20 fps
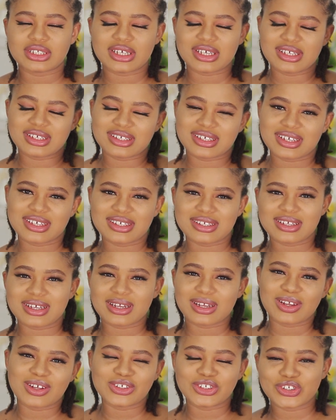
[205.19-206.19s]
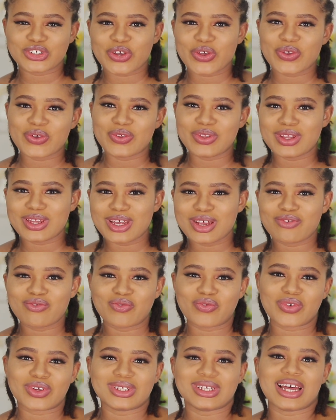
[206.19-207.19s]
This is the lotion you need
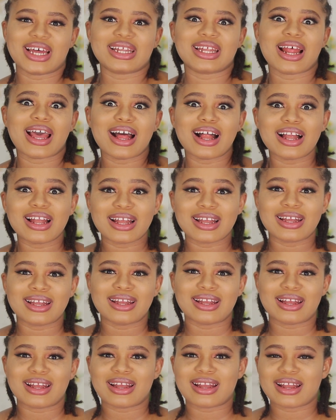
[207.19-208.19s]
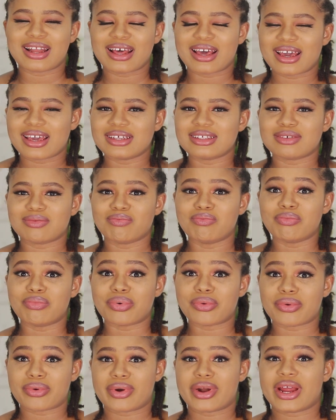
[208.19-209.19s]
for that light,
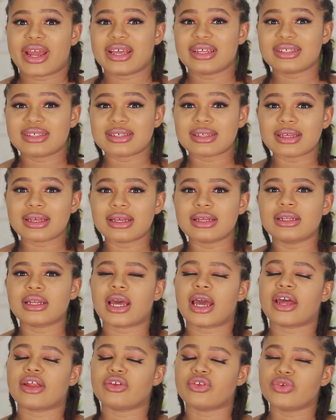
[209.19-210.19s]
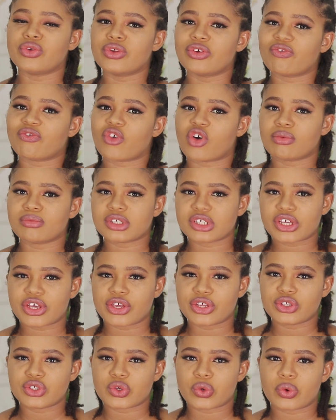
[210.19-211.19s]
brighten and uniform
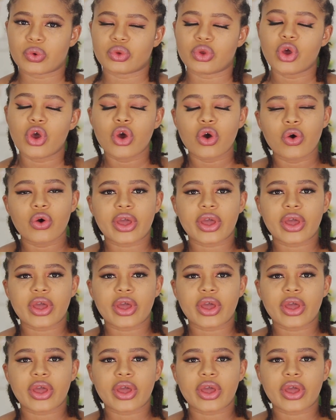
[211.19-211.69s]
skin tone.